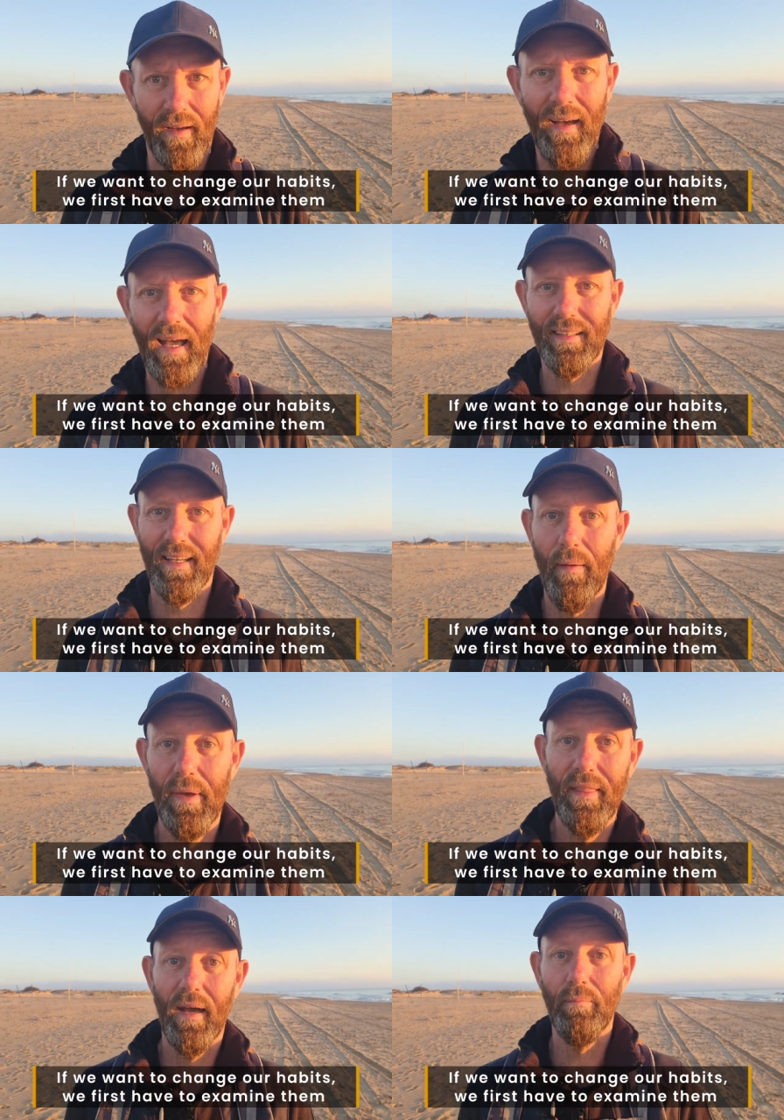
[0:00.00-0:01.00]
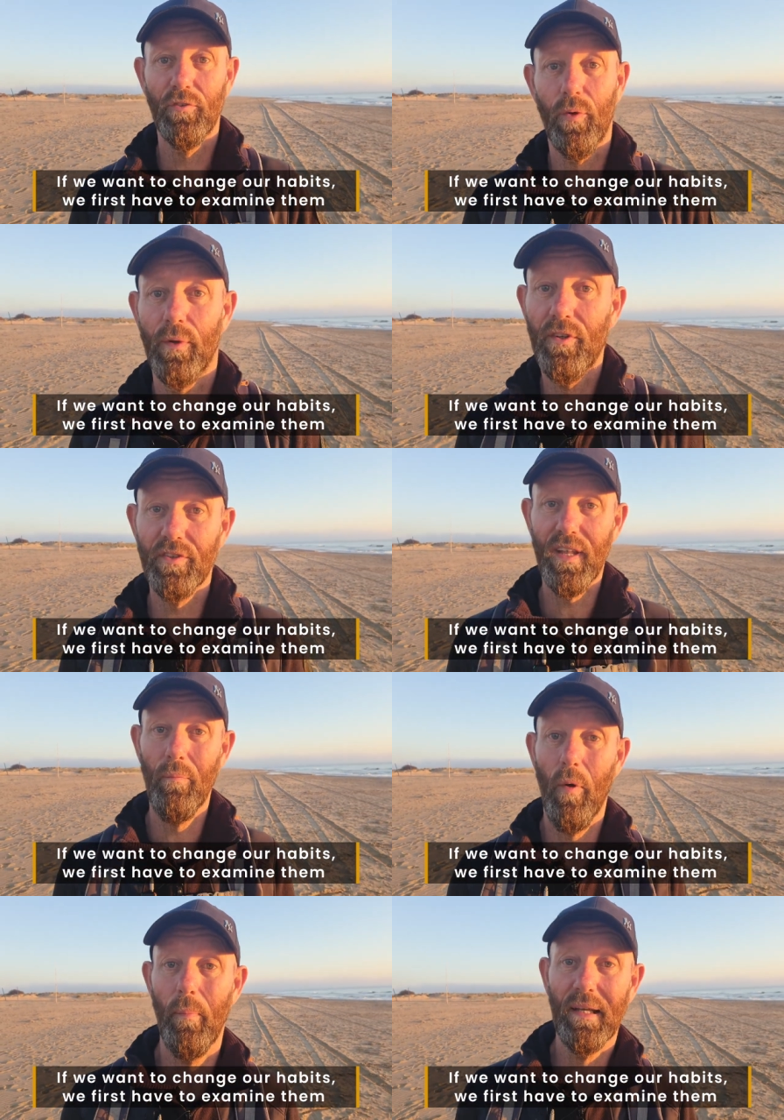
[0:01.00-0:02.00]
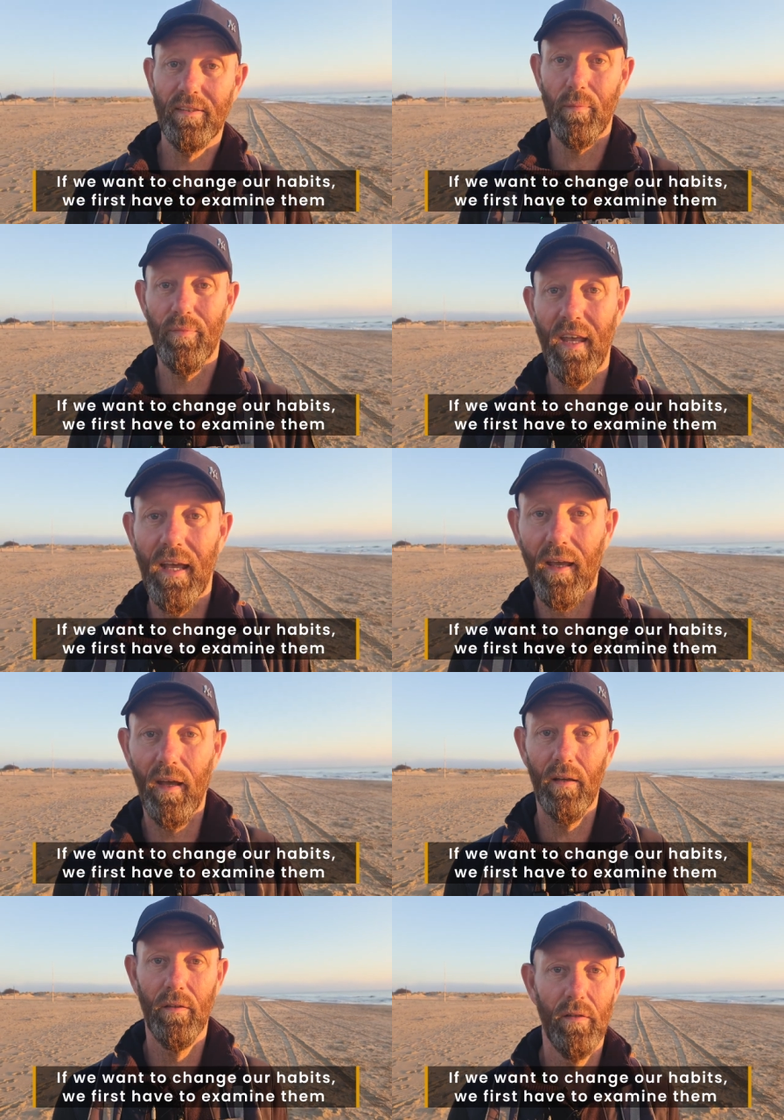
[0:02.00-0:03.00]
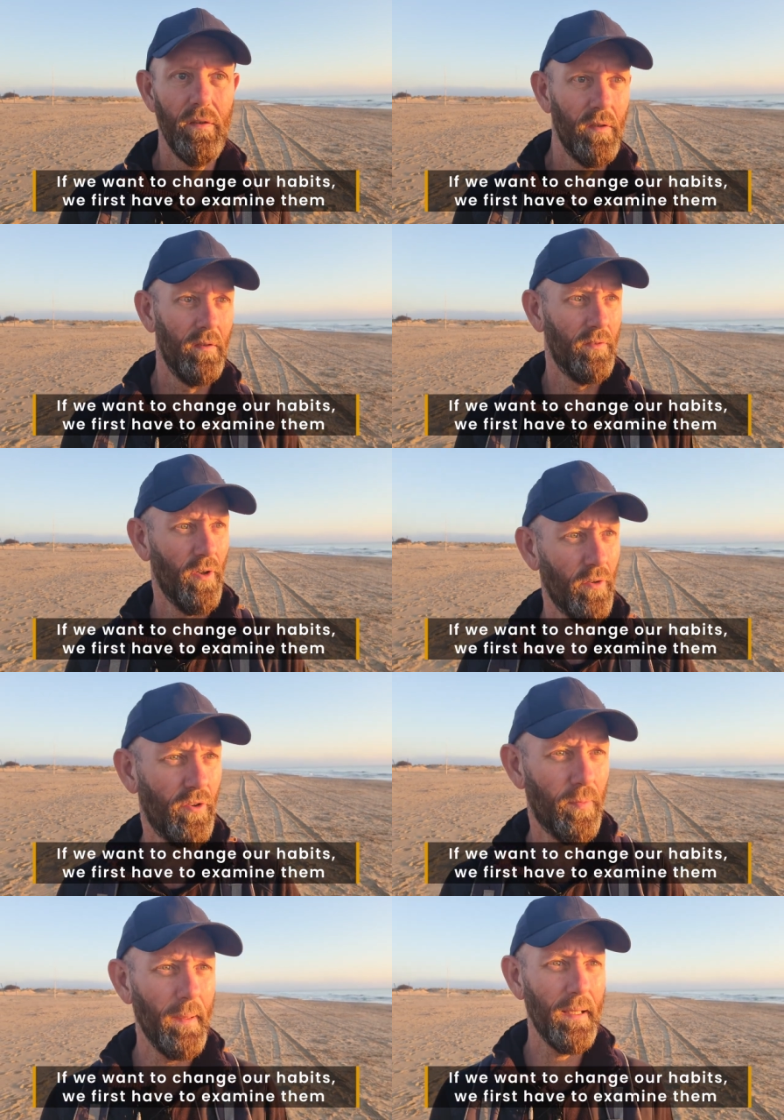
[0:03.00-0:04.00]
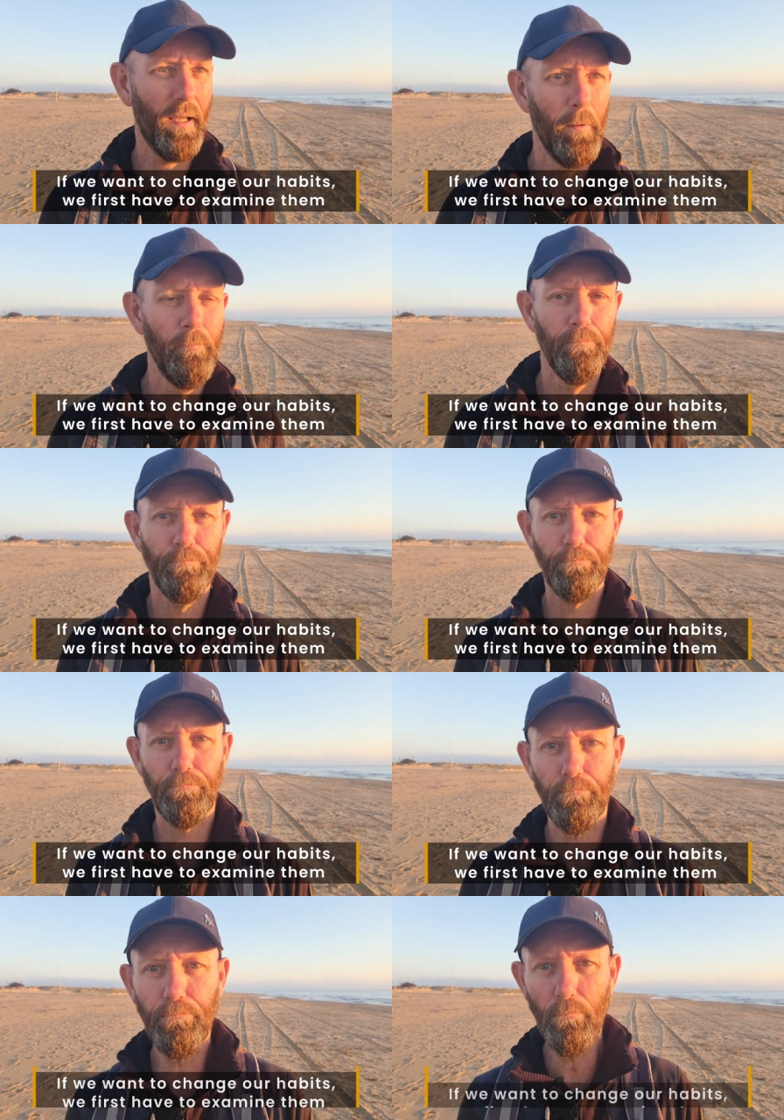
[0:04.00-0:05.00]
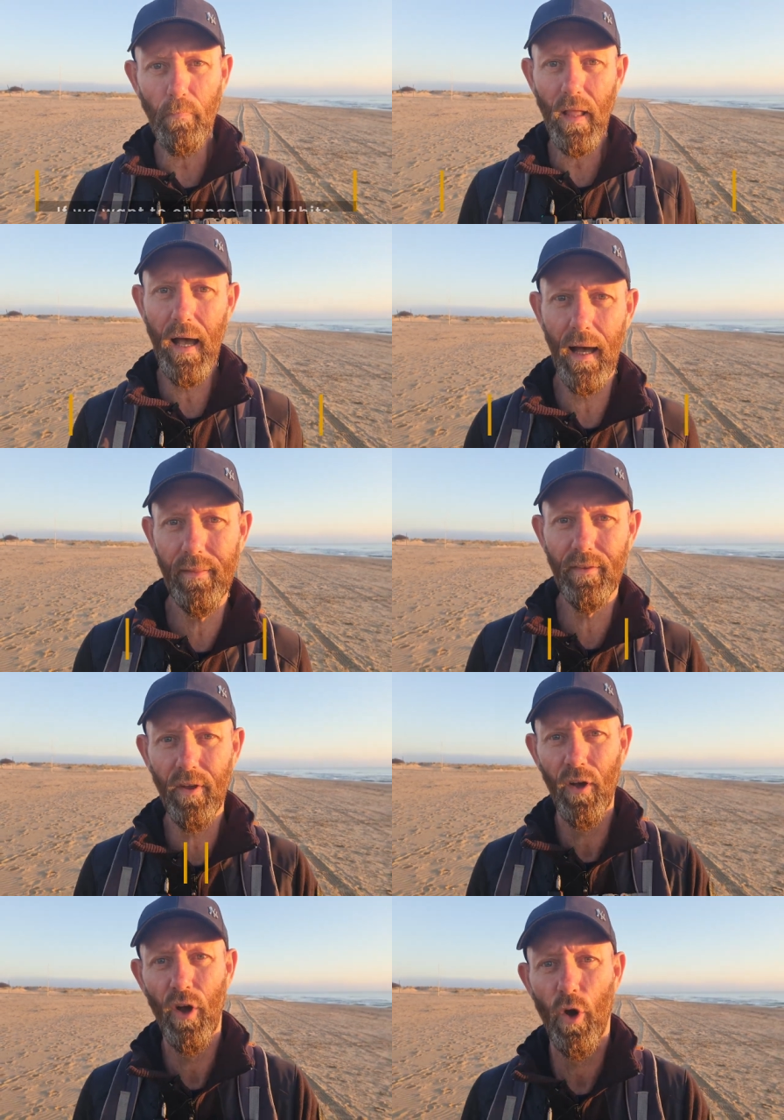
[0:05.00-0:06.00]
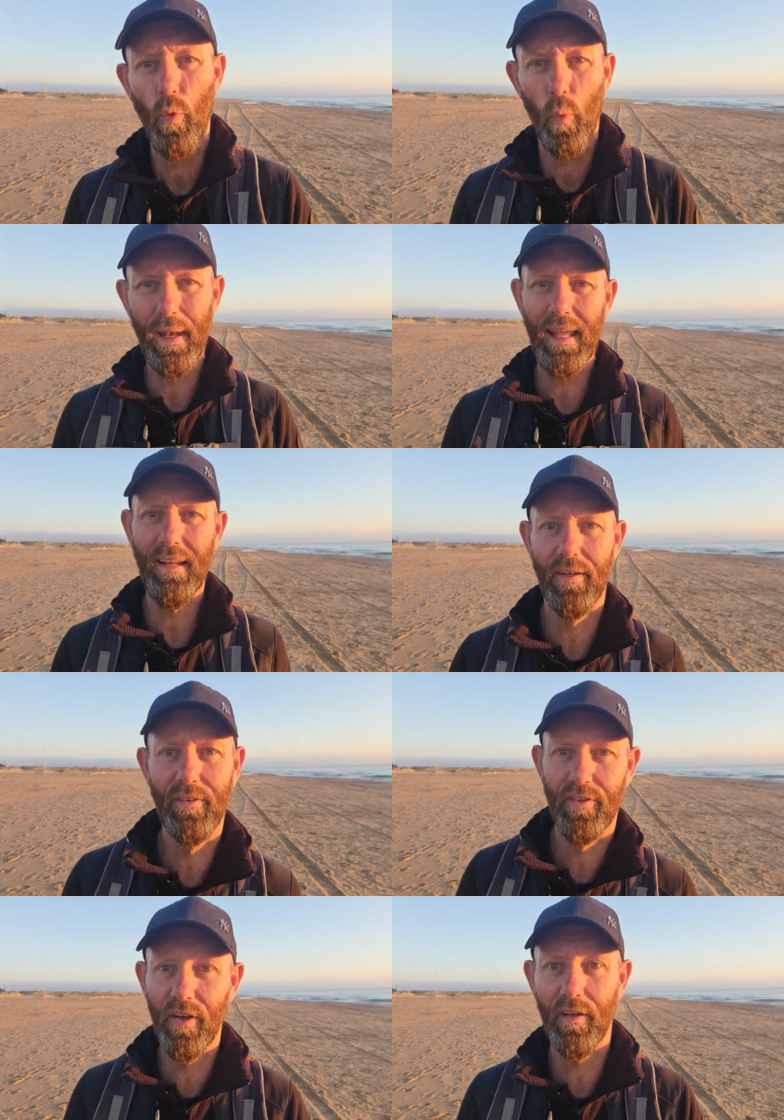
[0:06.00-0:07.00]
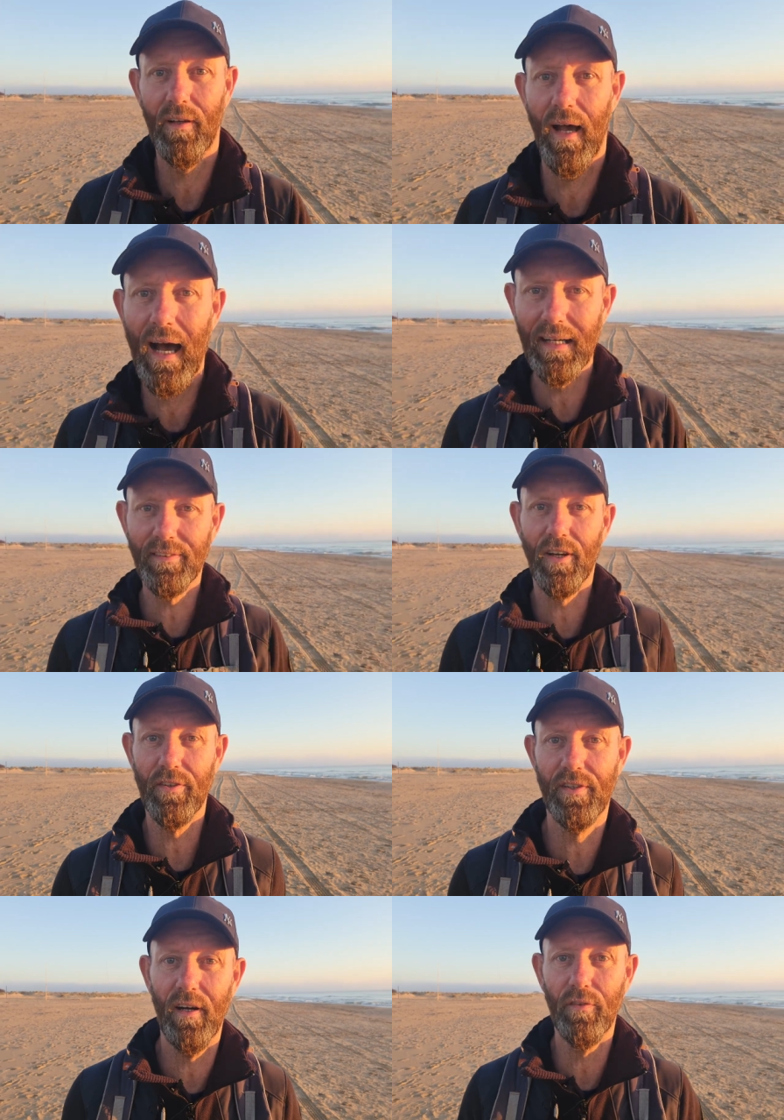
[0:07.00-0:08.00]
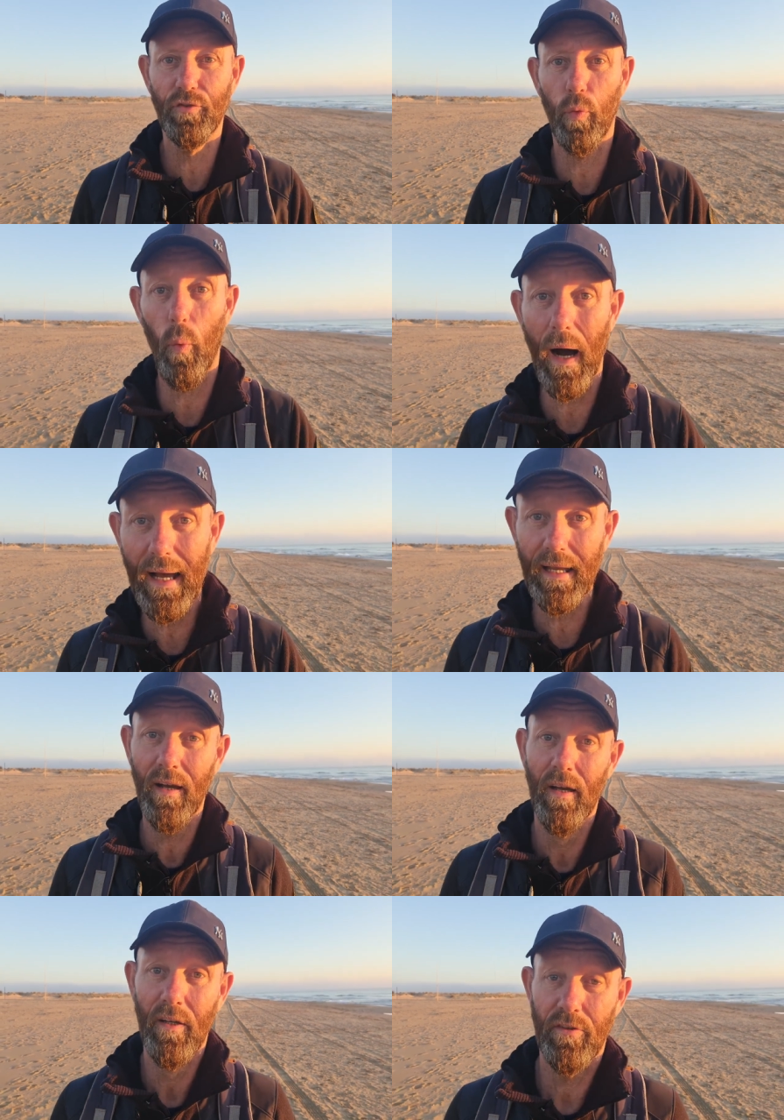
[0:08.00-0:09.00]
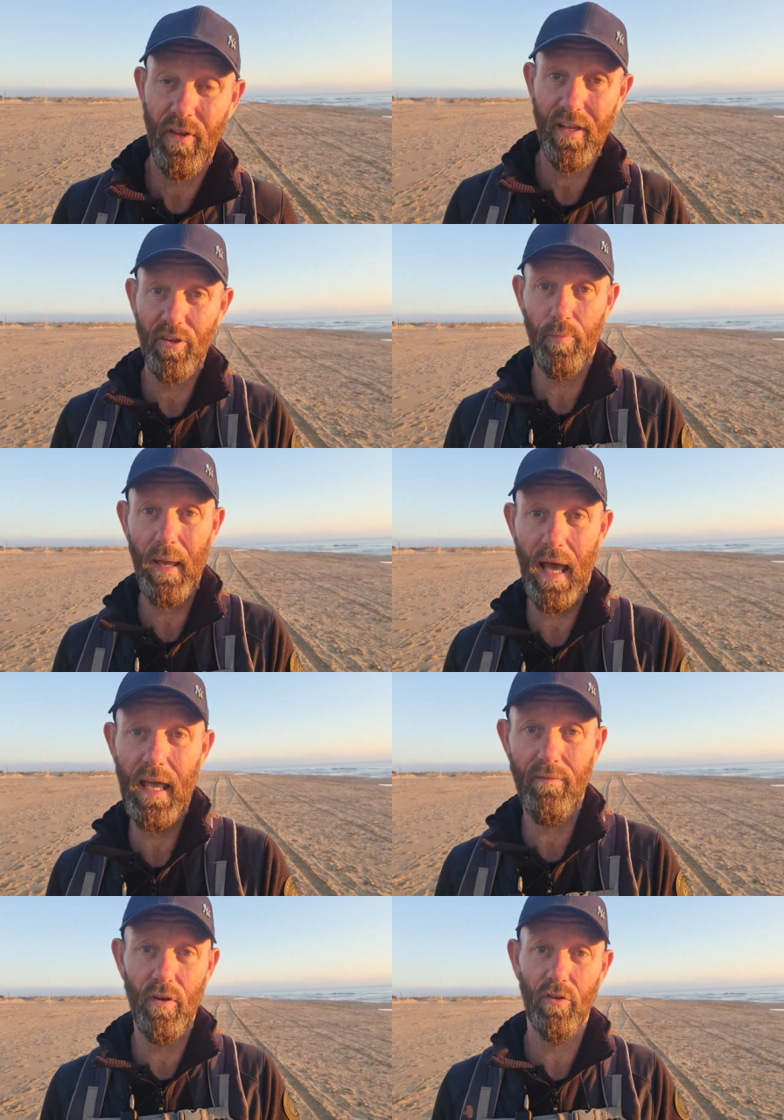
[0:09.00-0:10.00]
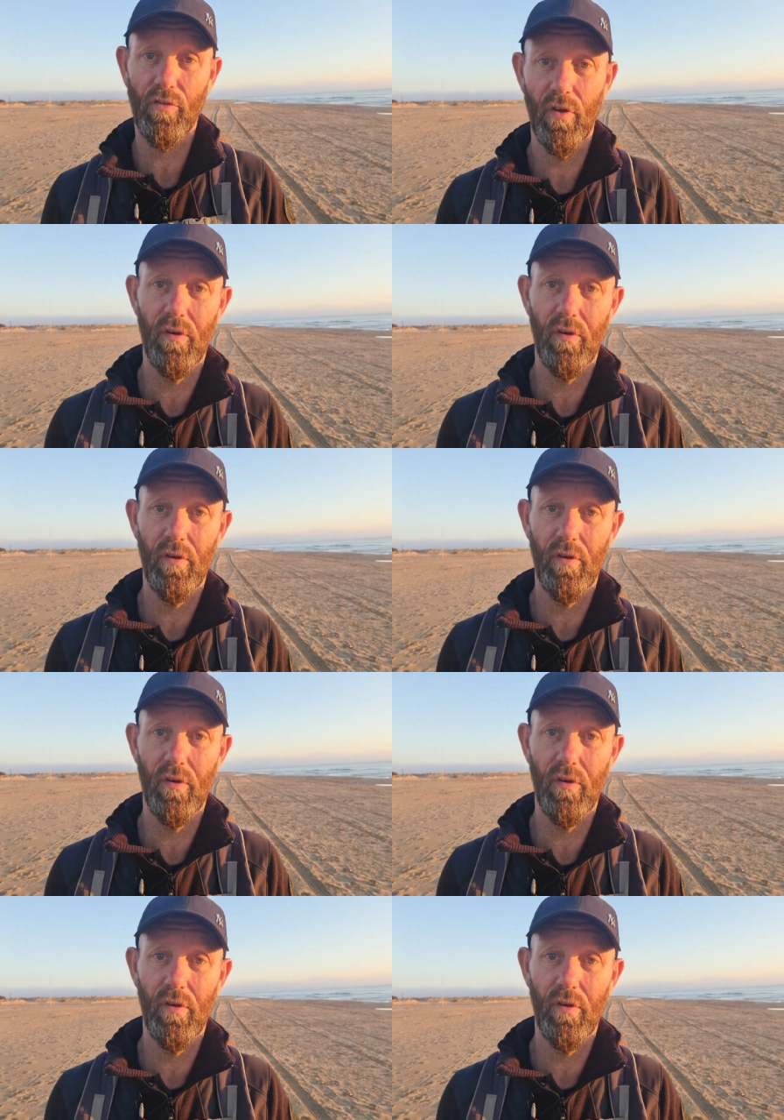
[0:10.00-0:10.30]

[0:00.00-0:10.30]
examine them to understand what makes them tick so to speak. And we need to ask ourselves why do these behaviors